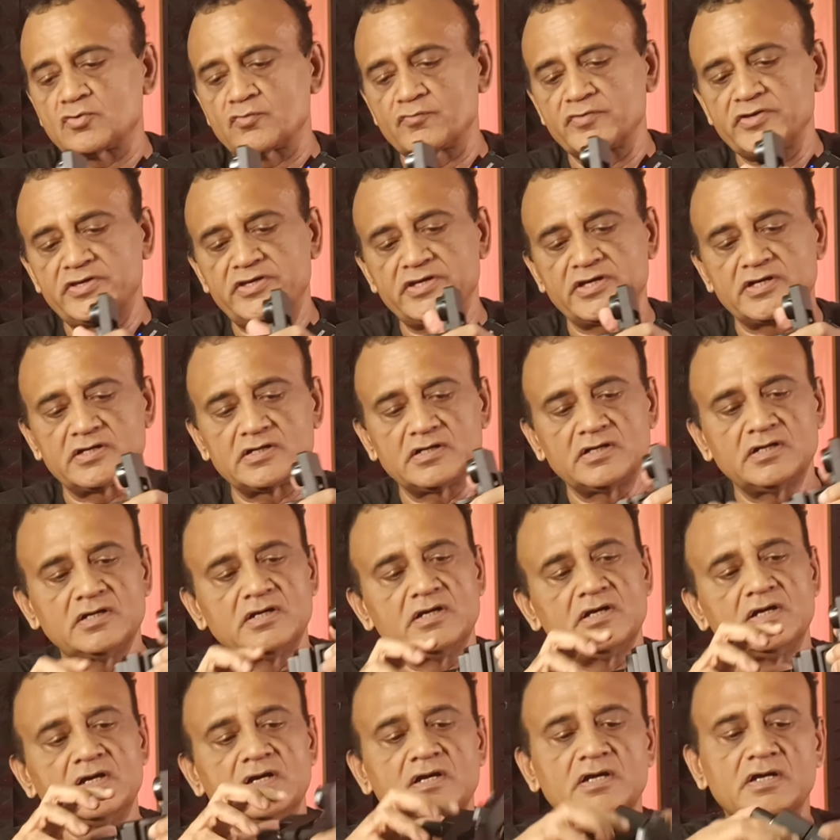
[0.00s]
over here.
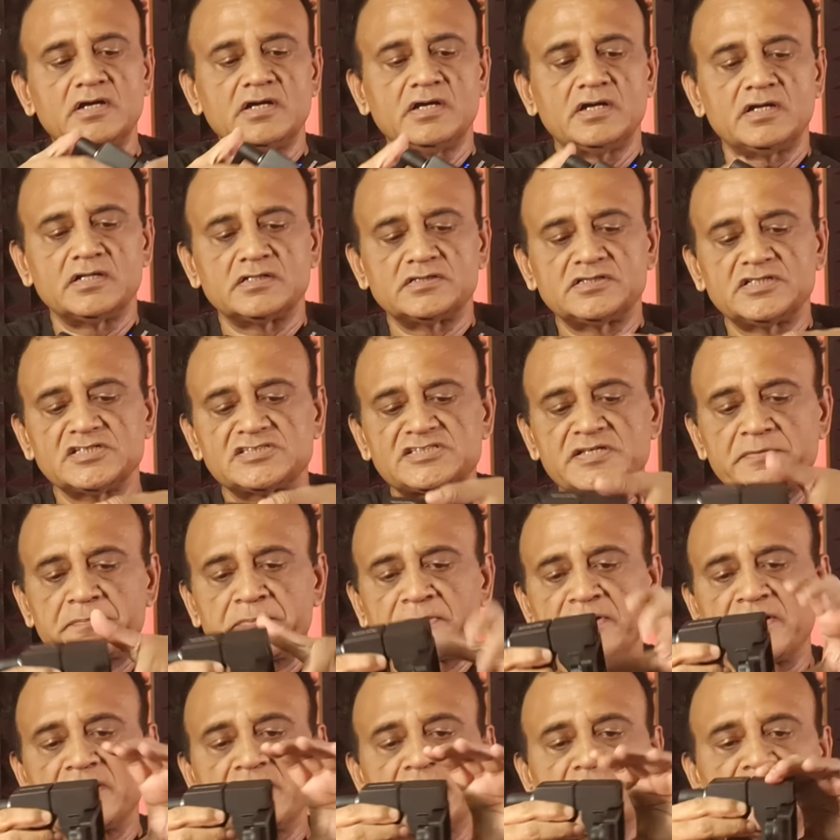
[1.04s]
This
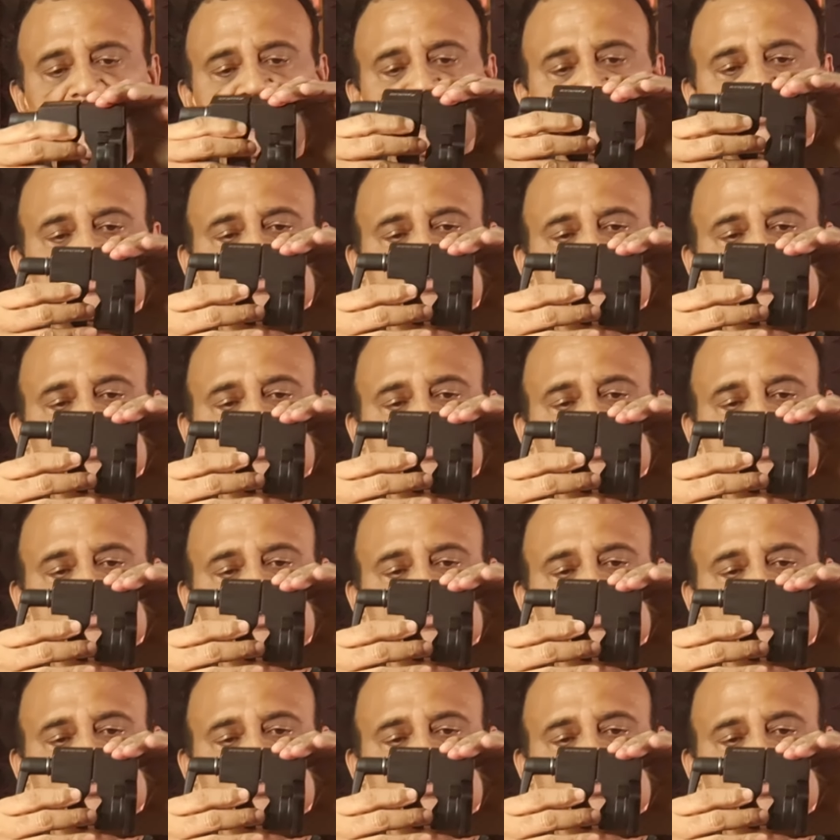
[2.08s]
apparently is